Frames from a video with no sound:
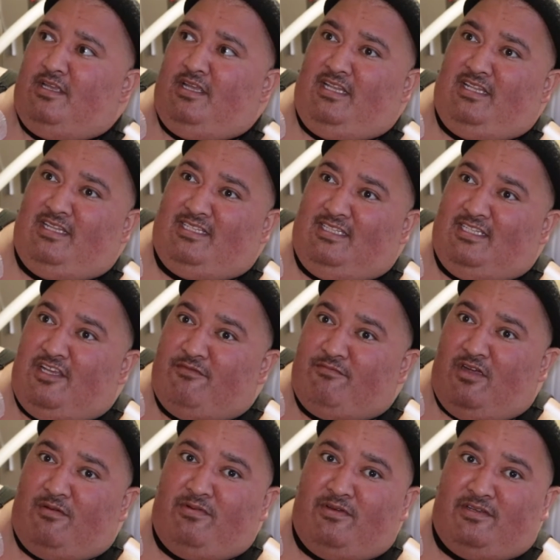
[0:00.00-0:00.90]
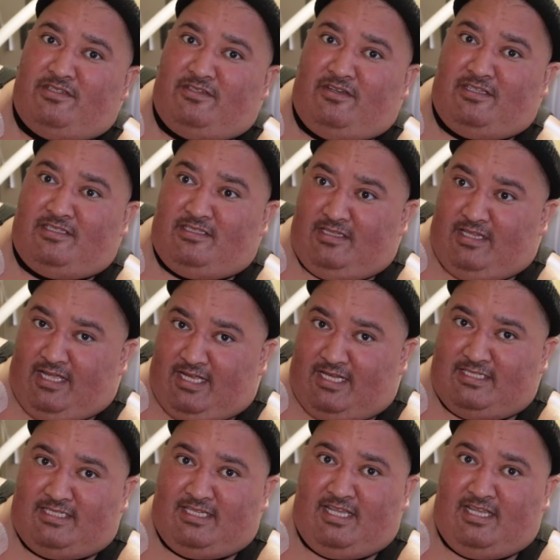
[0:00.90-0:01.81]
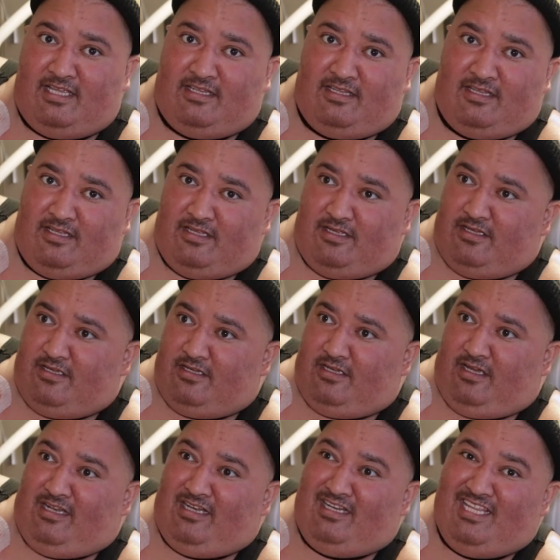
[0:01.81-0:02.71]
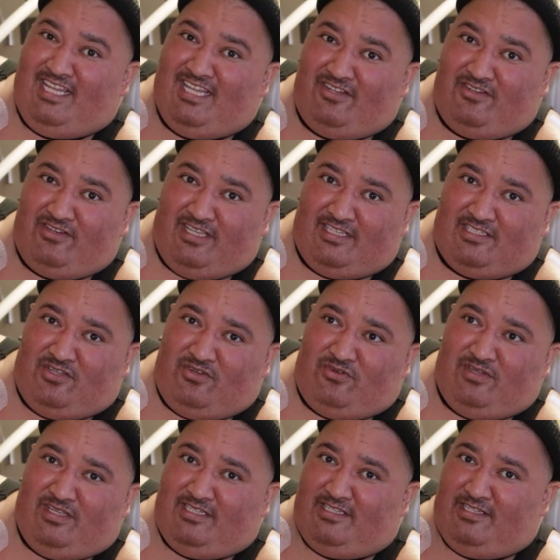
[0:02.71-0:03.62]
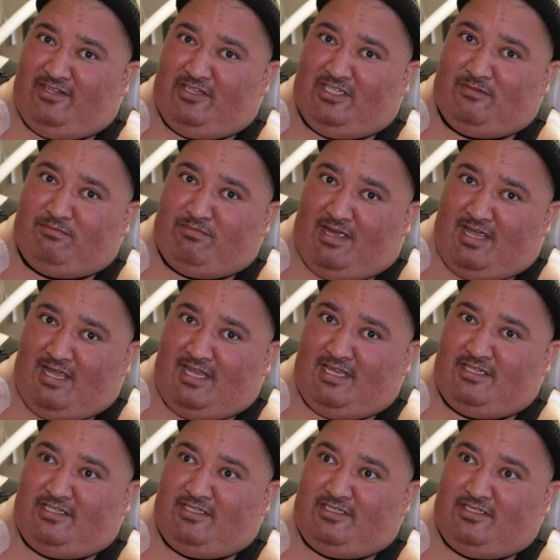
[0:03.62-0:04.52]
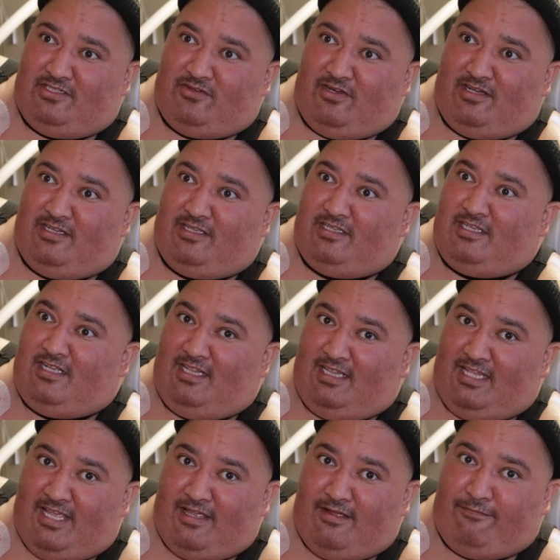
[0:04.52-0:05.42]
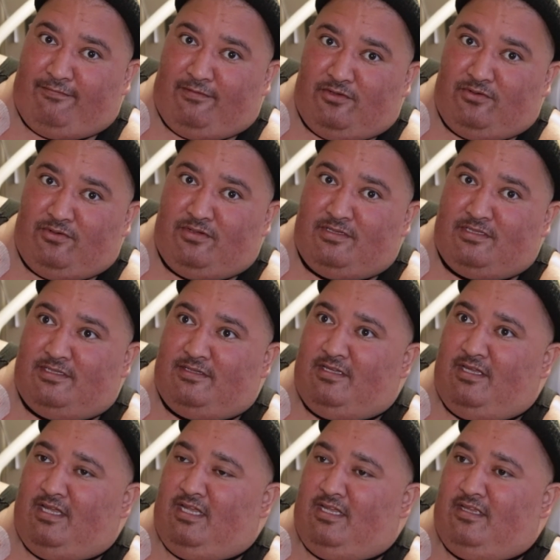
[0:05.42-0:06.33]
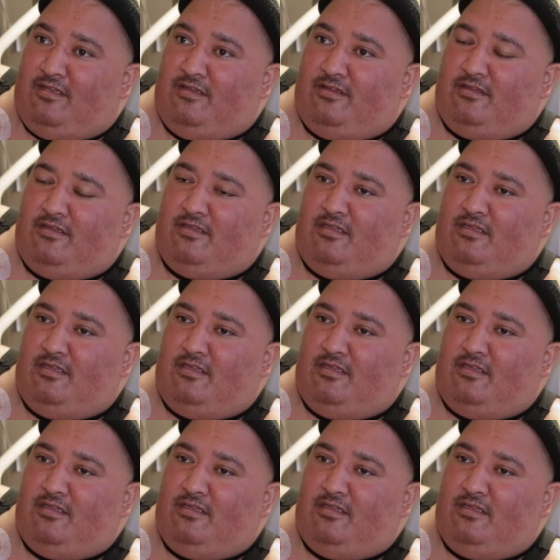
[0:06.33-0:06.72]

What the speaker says: And this lumbar puncture is, like I said, a needle that's going into your spine trying to collect fluids, and